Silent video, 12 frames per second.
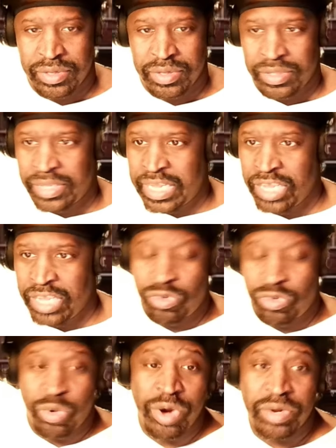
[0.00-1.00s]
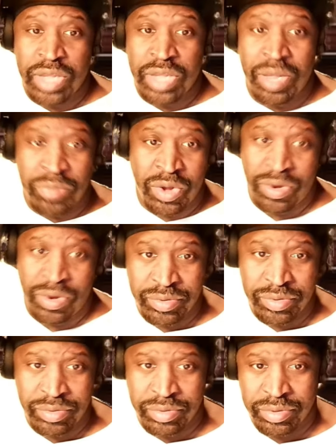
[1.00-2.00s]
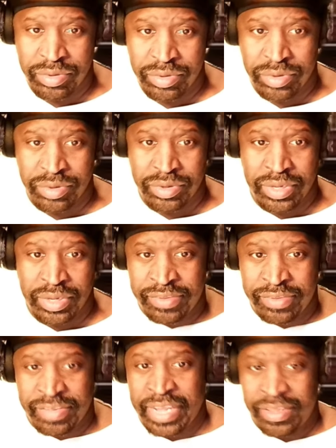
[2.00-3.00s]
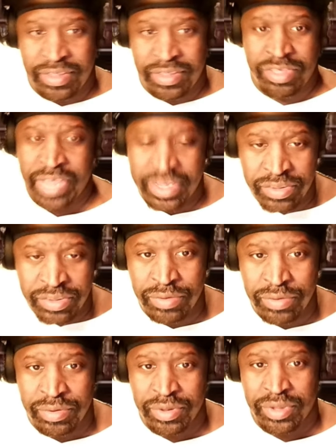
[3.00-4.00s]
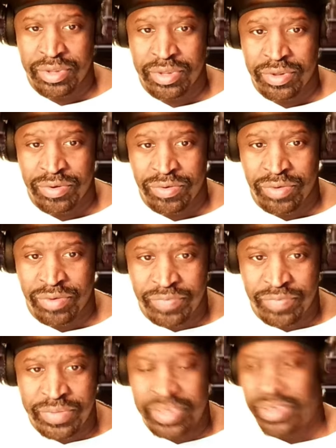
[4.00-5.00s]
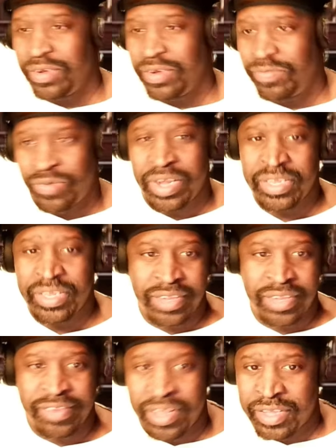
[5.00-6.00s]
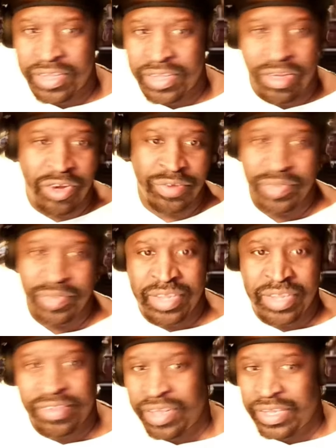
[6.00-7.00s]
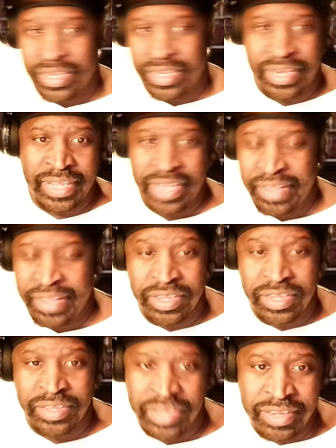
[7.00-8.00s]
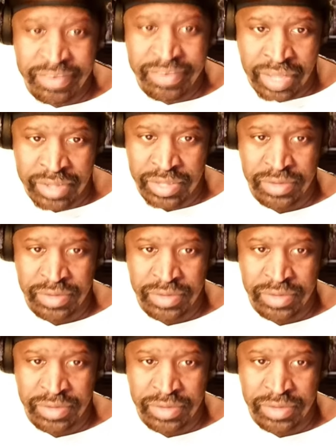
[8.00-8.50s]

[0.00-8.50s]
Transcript: Then Twork come on and say to J2, well, if he if one D sucker called him a D sucker, then I guess he a D sucker.